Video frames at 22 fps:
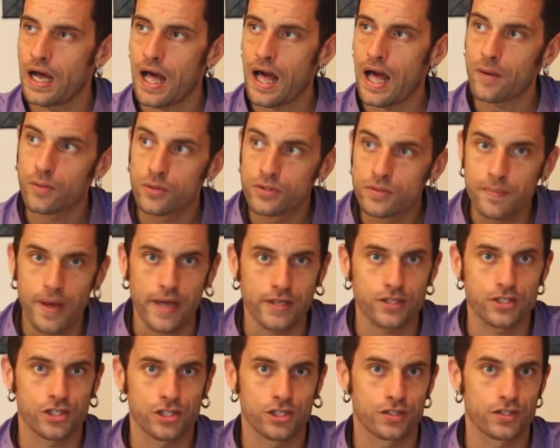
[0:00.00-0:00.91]
I would
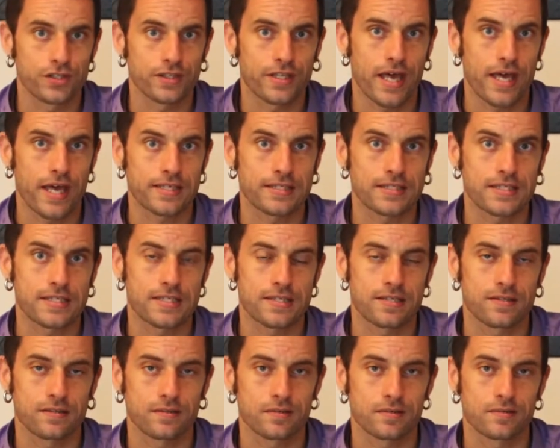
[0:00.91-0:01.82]
mention
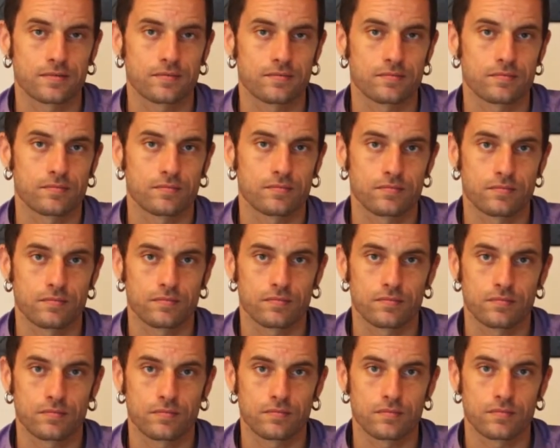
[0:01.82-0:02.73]
that
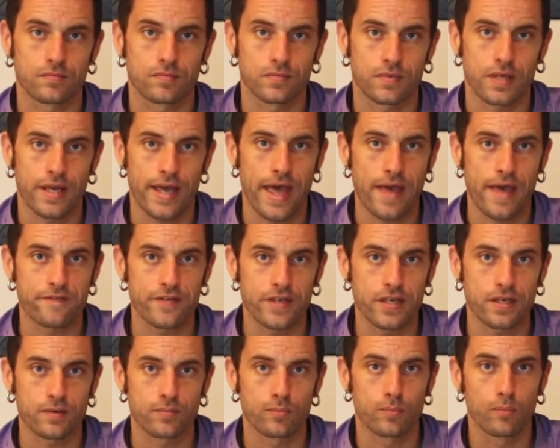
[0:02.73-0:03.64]

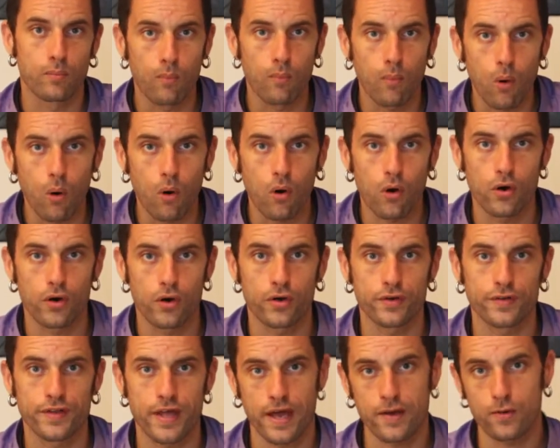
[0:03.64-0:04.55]
having
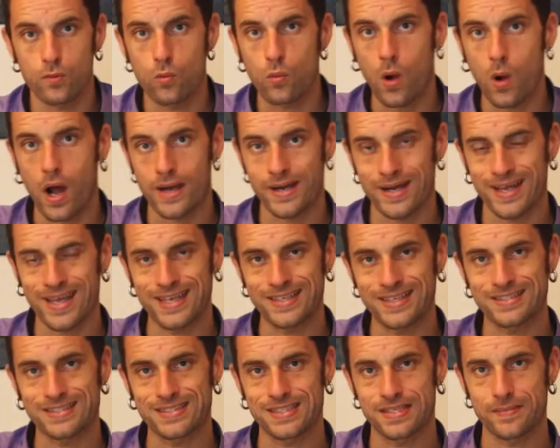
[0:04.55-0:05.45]
more than one
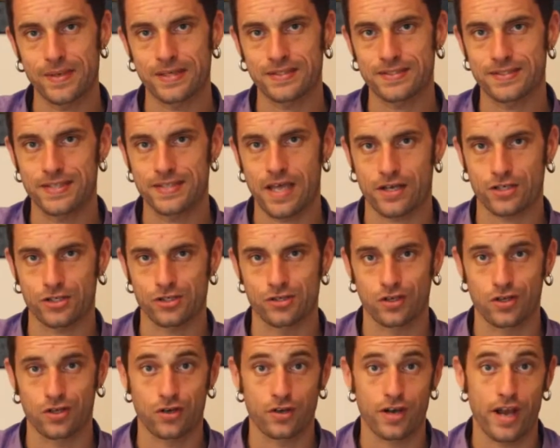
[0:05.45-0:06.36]
intimate
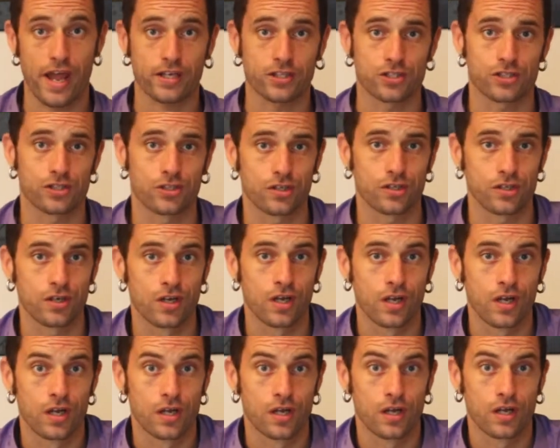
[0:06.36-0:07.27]
sexual connection
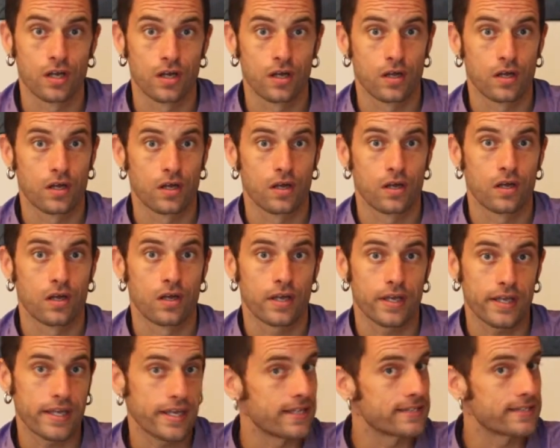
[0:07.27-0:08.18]

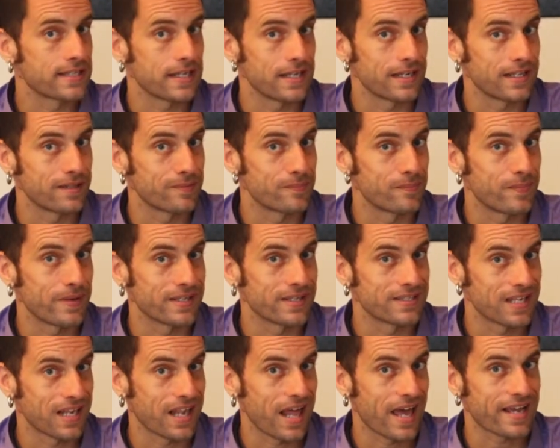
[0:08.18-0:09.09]
is a little
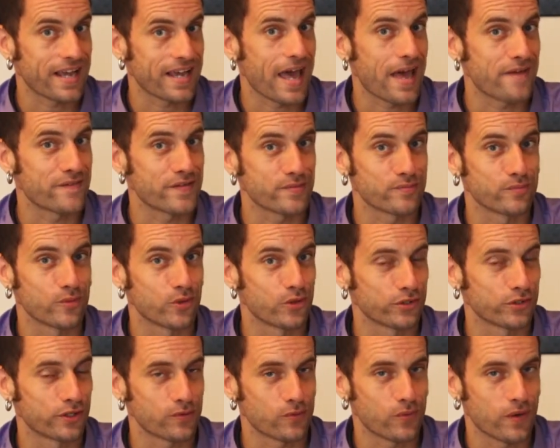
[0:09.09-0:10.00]
bit like having
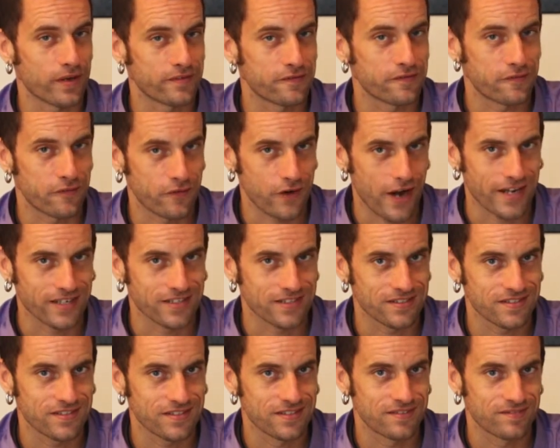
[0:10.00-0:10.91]
more than one friend,
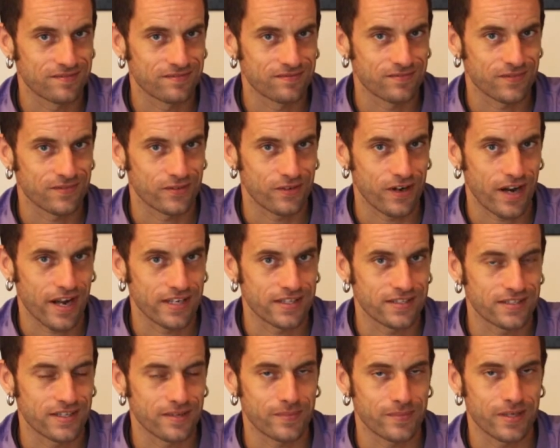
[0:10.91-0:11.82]

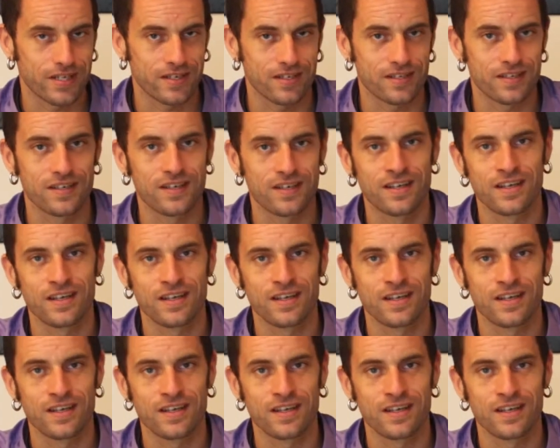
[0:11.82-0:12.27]
right? I mean,